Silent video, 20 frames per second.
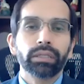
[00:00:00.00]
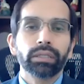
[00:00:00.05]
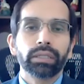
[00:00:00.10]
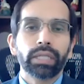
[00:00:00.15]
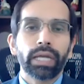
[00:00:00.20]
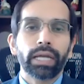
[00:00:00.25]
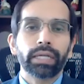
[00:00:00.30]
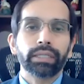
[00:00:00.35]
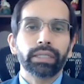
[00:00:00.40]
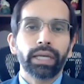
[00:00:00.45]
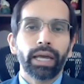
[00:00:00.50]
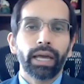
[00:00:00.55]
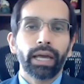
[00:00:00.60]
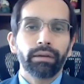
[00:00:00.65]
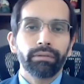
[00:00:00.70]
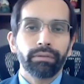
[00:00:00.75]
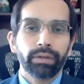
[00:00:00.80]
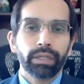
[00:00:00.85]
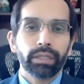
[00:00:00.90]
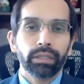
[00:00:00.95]
had to
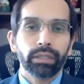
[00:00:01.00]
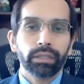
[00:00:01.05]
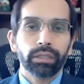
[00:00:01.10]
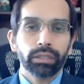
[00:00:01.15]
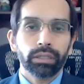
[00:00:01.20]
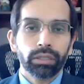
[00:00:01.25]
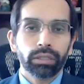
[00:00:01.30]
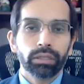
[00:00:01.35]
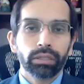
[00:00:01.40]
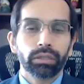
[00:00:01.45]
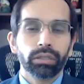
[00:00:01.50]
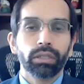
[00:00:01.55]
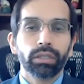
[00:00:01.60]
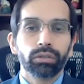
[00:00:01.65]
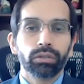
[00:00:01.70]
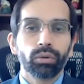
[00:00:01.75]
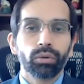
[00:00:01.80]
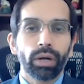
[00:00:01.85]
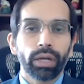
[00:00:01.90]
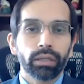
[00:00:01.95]
have, in addition to
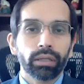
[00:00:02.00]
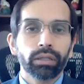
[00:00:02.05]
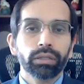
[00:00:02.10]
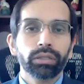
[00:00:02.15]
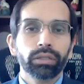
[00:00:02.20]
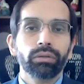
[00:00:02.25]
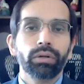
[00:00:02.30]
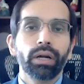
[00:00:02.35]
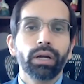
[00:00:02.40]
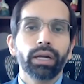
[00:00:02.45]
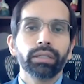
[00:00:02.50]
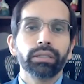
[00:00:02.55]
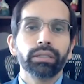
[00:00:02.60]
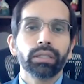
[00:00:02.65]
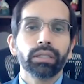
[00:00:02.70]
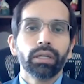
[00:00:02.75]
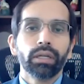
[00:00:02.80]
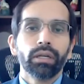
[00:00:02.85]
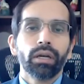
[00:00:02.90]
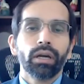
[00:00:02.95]
the
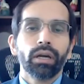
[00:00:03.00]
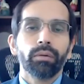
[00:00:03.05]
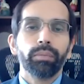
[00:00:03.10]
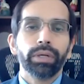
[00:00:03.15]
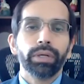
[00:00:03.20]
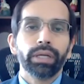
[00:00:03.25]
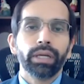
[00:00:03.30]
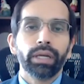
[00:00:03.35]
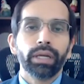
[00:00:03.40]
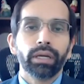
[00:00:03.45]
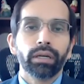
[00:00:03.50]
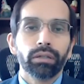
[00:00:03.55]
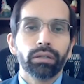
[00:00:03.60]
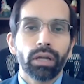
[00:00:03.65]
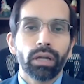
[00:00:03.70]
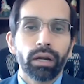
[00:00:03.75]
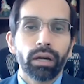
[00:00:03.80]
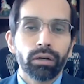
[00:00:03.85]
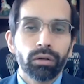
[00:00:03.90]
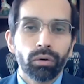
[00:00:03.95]
triglycerides being
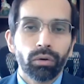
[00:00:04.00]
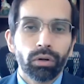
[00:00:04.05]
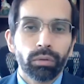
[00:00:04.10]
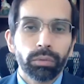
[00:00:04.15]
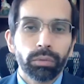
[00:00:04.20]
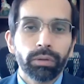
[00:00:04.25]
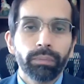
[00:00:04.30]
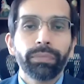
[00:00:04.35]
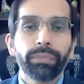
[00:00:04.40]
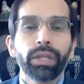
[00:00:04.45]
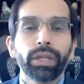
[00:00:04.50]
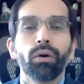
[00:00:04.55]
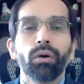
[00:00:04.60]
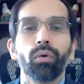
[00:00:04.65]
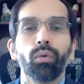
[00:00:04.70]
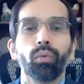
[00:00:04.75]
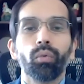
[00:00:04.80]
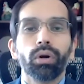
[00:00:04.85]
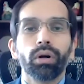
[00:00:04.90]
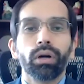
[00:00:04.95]
not normal,
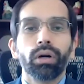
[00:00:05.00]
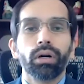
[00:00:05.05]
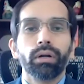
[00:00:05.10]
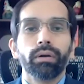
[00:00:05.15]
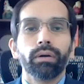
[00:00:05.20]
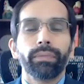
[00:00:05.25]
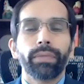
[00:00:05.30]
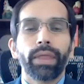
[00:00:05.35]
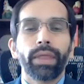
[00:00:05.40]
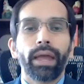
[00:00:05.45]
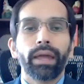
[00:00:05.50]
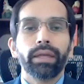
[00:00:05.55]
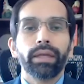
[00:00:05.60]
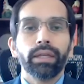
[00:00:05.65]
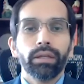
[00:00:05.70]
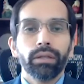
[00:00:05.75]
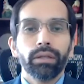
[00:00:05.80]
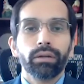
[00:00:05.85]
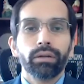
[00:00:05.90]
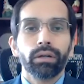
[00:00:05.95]
were
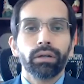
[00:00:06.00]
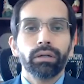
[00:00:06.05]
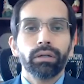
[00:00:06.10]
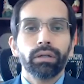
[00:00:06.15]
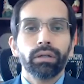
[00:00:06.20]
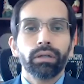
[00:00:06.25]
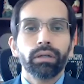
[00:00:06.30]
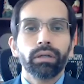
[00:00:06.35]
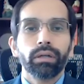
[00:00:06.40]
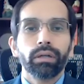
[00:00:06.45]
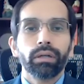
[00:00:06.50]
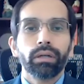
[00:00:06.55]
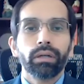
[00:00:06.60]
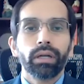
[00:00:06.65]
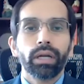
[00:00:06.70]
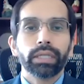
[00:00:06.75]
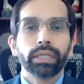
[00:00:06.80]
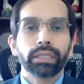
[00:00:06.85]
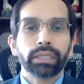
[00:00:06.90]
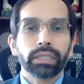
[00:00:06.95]
either
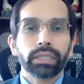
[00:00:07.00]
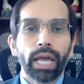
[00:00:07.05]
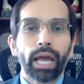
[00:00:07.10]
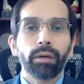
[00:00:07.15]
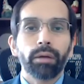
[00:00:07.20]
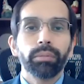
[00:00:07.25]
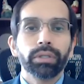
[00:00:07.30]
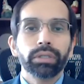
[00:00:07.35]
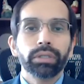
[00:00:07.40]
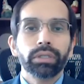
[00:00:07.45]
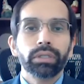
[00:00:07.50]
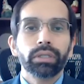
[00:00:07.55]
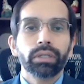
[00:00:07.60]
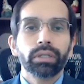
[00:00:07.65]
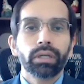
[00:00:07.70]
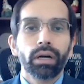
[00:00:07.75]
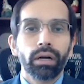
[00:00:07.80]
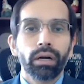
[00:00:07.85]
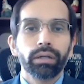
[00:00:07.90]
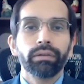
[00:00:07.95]
established
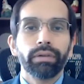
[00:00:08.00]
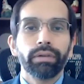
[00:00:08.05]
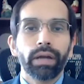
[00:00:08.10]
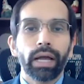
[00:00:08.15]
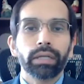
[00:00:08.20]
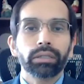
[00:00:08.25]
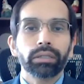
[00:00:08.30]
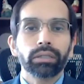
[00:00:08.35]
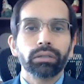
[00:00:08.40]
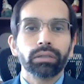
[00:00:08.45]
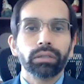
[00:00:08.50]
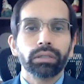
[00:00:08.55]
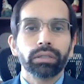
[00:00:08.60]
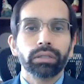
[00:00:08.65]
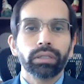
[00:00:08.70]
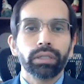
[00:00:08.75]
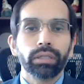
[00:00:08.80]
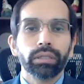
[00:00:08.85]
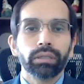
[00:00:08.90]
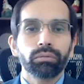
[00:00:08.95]
cardiovascular
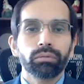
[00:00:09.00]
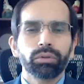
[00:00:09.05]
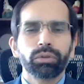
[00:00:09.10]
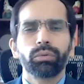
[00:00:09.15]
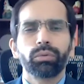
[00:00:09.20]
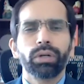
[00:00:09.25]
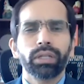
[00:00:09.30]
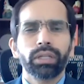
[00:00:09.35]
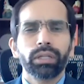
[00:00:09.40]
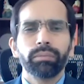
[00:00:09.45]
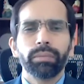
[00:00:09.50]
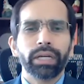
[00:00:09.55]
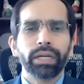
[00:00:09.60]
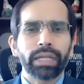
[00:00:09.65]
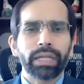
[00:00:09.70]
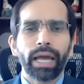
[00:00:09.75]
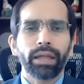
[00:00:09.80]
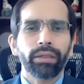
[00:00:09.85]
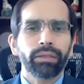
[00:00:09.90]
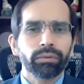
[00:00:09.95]
disease, which really
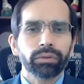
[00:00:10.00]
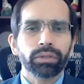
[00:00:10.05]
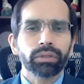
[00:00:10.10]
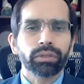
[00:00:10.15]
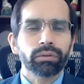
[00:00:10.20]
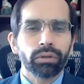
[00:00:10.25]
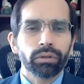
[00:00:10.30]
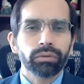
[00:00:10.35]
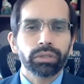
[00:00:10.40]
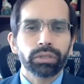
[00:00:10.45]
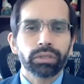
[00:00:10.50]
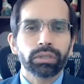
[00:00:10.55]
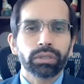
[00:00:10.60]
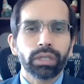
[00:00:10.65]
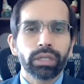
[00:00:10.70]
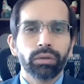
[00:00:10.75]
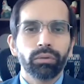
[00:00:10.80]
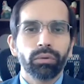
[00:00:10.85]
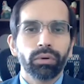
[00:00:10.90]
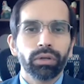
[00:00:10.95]
meant atherosclerosis
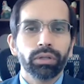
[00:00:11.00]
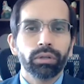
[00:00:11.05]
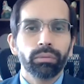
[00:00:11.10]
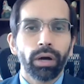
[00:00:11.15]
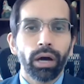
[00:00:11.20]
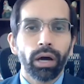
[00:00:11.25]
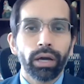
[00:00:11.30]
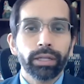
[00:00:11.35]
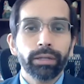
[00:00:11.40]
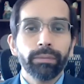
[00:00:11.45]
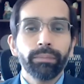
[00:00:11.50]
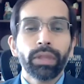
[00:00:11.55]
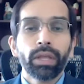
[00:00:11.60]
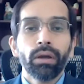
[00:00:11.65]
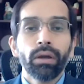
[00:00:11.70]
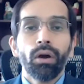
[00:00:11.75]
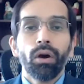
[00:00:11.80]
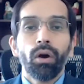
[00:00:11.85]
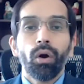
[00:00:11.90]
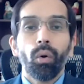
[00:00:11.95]
anywhere in the body,
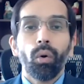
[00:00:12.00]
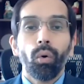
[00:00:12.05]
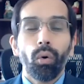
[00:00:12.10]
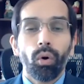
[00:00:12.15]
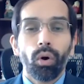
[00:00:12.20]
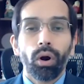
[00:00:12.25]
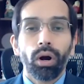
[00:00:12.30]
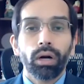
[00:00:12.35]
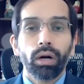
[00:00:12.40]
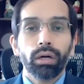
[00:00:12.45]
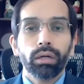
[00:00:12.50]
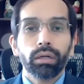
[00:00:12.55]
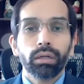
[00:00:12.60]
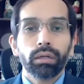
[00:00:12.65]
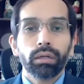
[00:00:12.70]
or